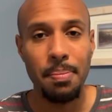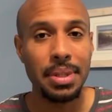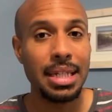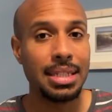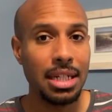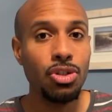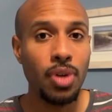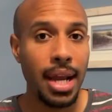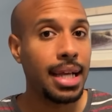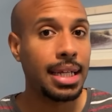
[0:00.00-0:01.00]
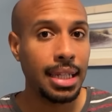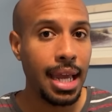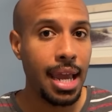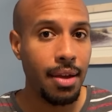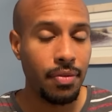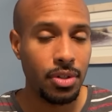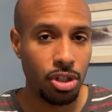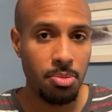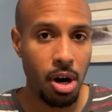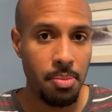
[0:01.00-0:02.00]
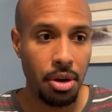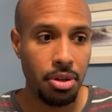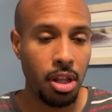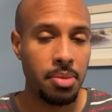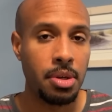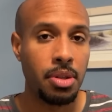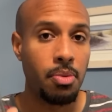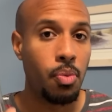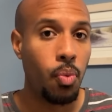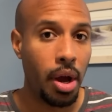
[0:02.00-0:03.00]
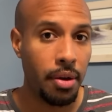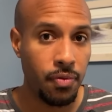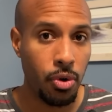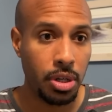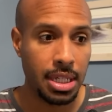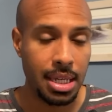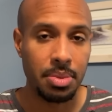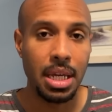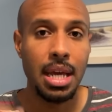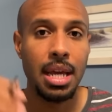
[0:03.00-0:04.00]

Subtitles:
But they did try to claim Shamar Bartholomew. They were one of four teams.